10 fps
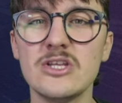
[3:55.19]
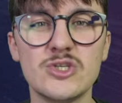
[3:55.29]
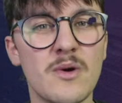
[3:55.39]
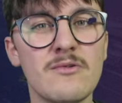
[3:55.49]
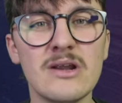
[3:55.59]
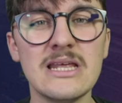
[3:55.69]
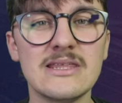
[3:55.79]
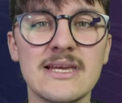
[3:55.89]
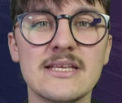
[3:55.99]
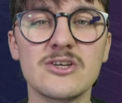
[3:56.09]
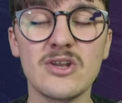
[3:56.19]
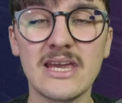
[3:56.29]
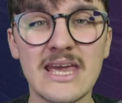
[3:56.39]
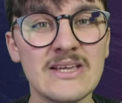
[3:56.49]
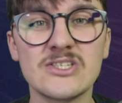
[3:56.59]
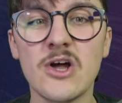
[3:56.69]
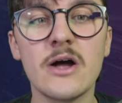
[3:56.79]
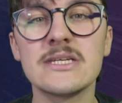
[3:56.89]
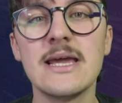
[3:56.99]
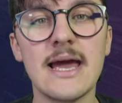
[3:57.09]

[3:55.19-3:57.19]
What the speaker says: Do I really think it's going to kickstart